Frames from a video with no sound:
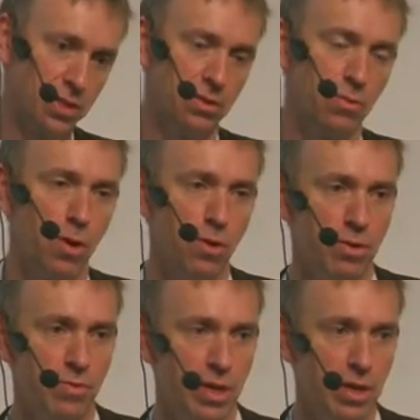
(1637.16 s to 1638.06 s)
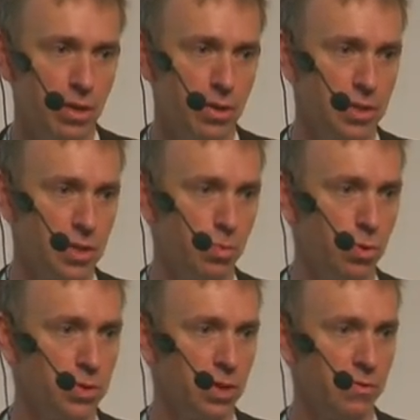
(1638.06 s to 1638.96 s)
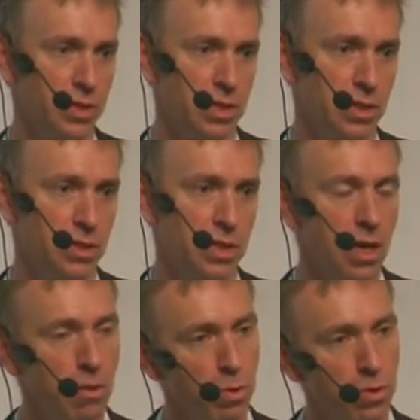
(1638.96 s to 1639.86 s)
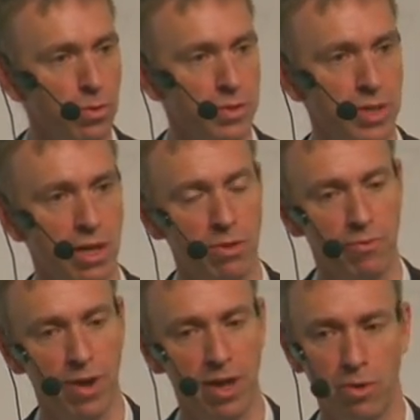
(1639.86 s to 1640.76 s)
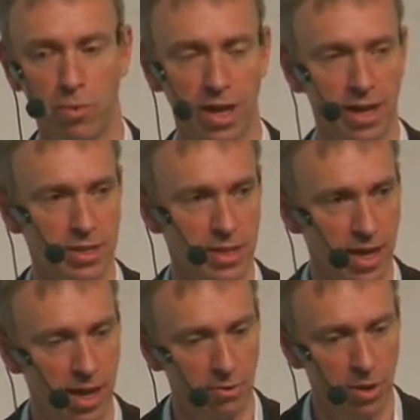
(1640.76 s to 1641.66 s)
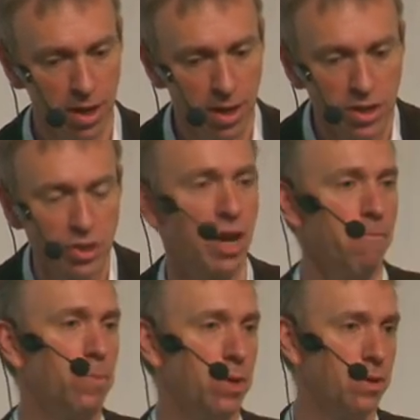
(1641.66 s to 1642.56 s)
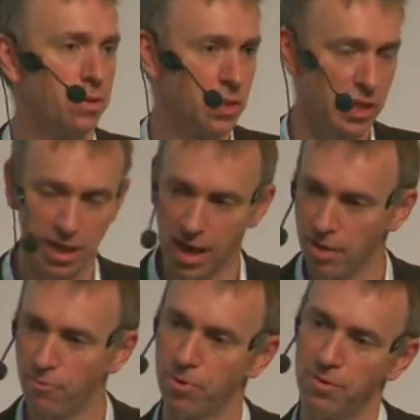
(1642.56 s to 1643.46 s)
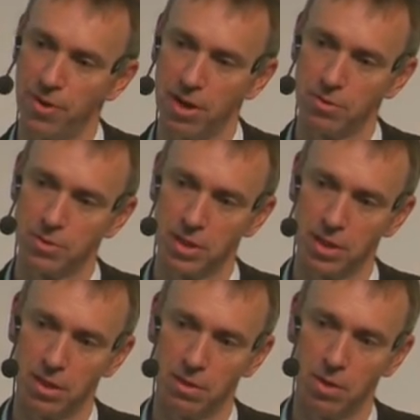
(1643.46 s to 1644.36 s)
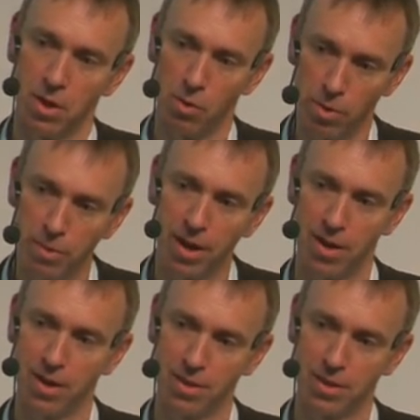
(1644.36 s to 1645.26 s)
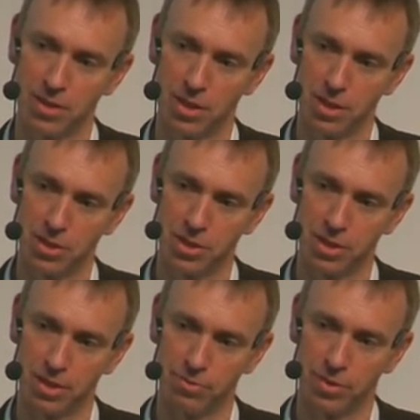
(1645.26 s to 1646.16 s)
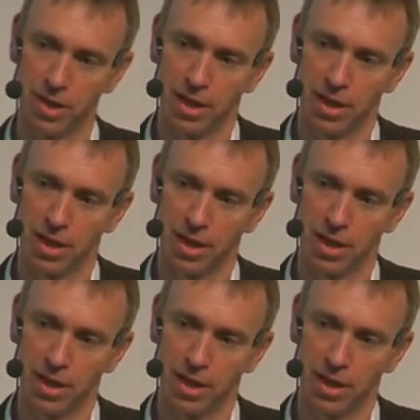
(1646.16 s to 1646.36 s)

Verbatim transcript: to the role of the e-learning support officers, but also the fact that we had to have champions in every faculty who were behind this initiative,